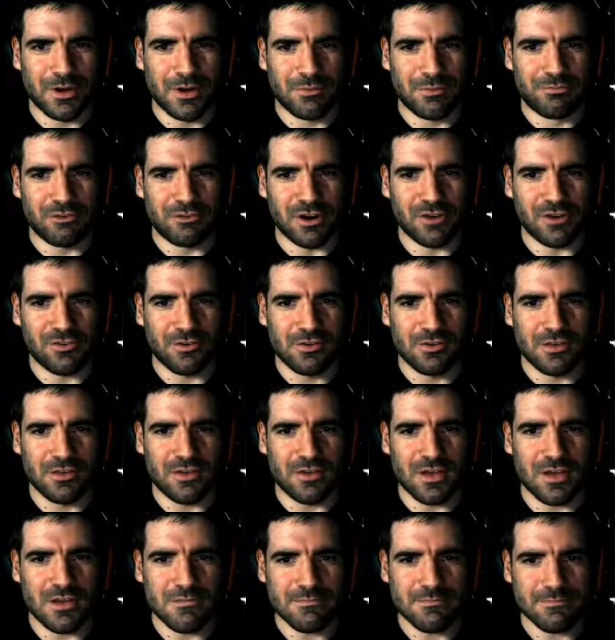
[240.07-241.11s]
bit of pressure on the
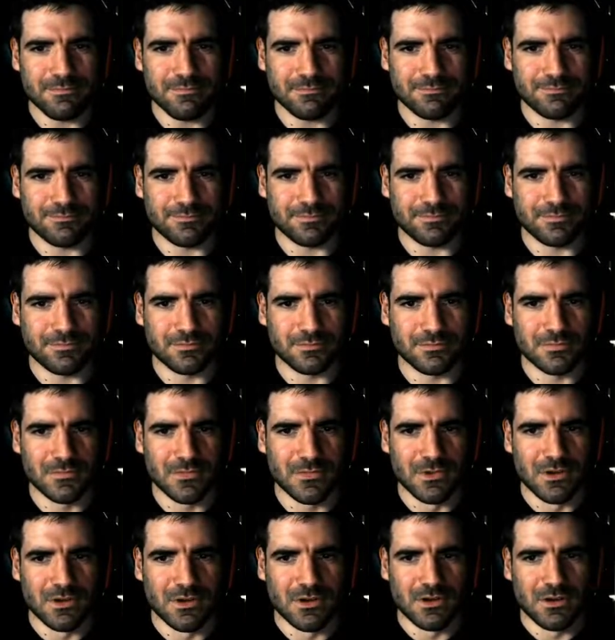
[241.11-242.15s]
team
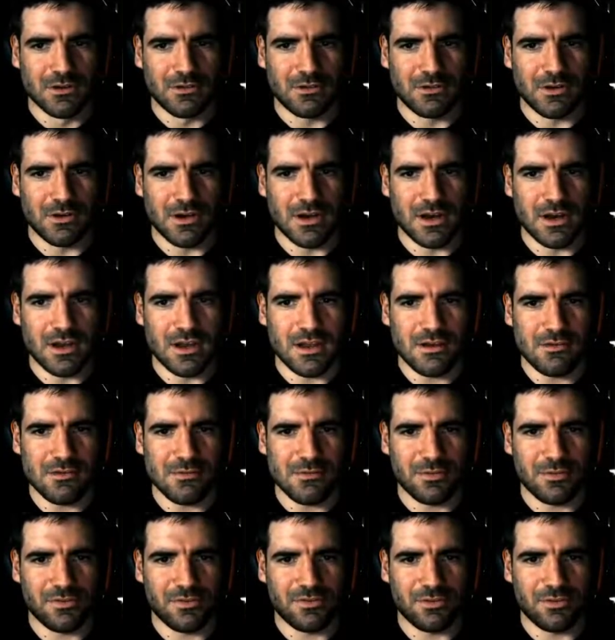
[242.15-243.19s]
right
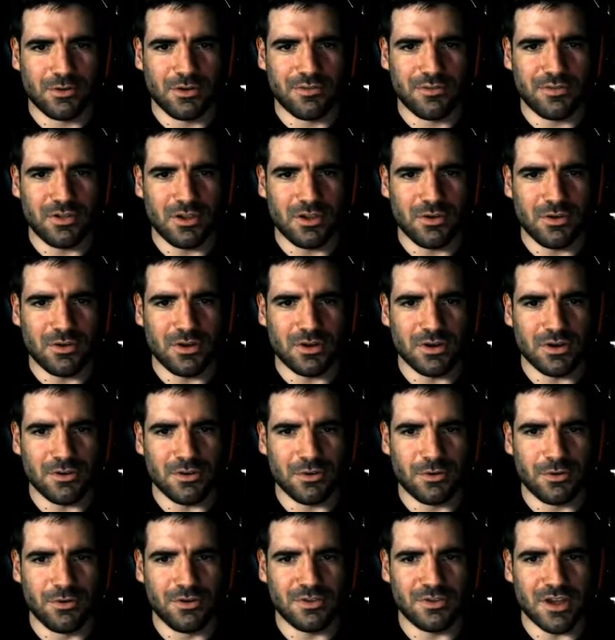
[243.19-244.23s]
now. We saw a few
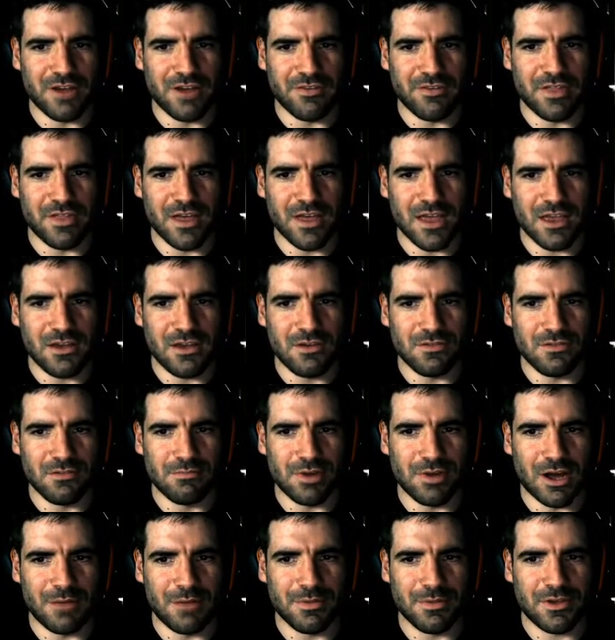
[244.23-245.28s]
auras over there using
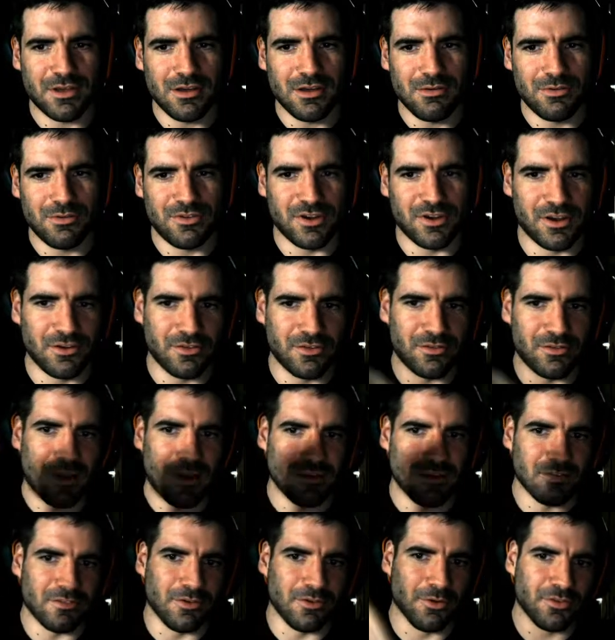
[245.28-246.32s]
barbecue, which you can just
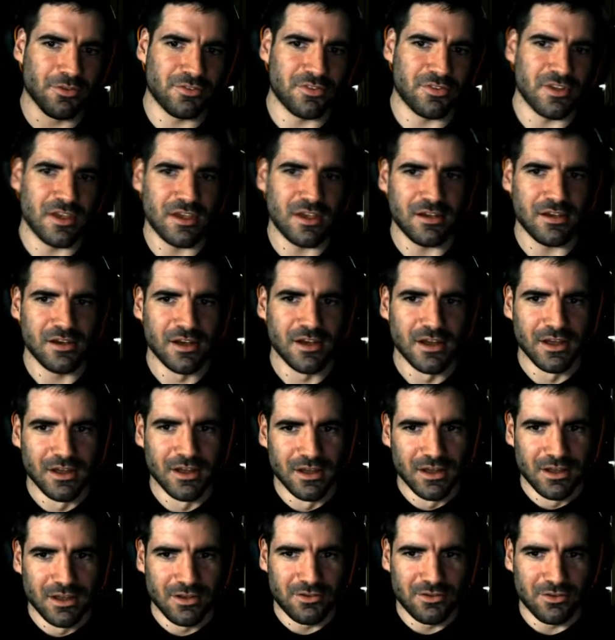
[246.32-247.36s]
about still see
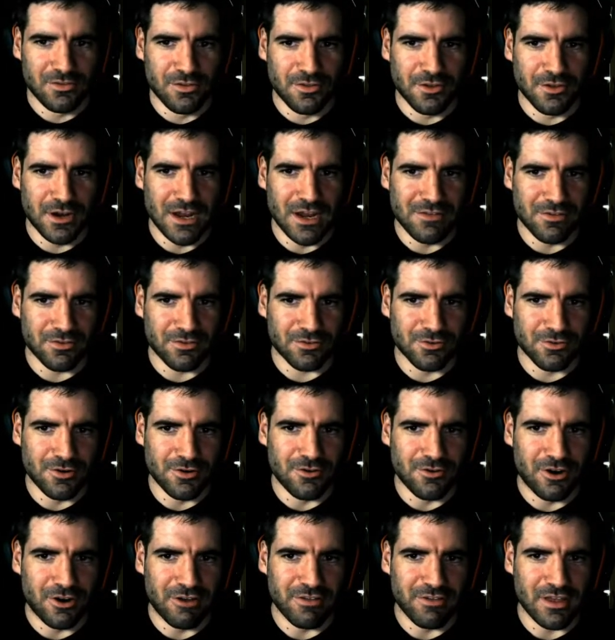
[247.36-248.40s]
just underneath the
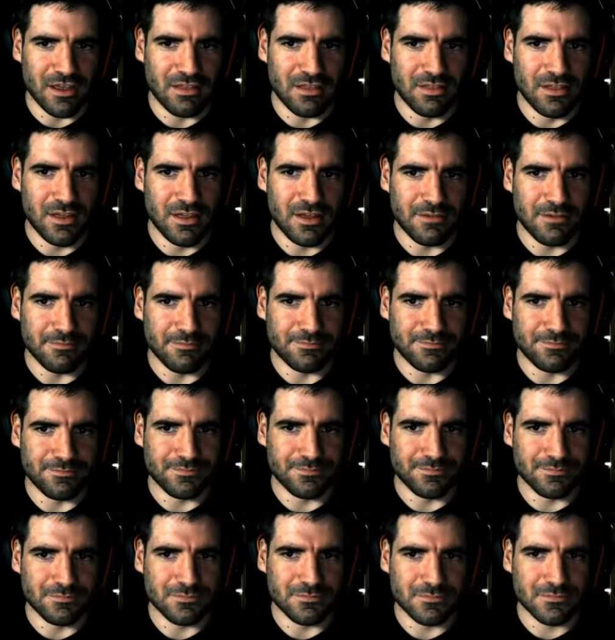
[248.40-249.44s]
screwdriver head there.
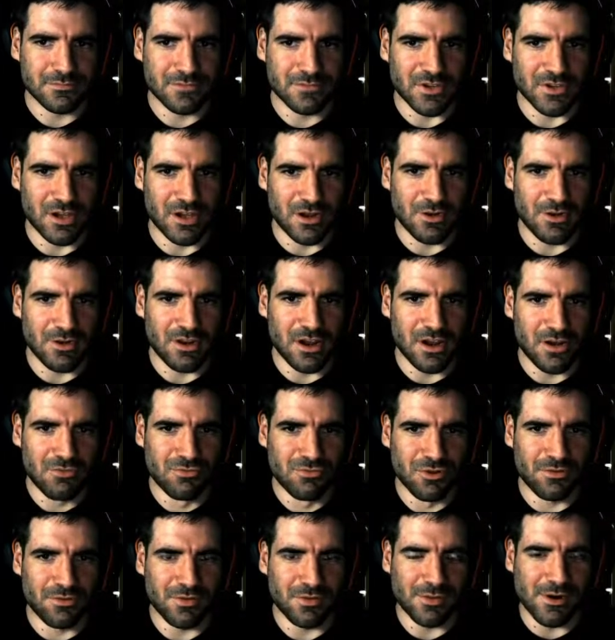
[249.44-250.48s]
So I know
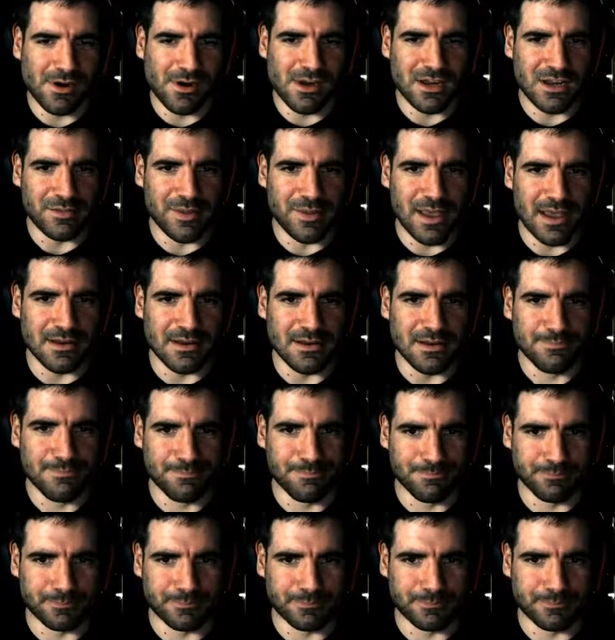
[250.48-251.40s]
roughly where I need to be heading.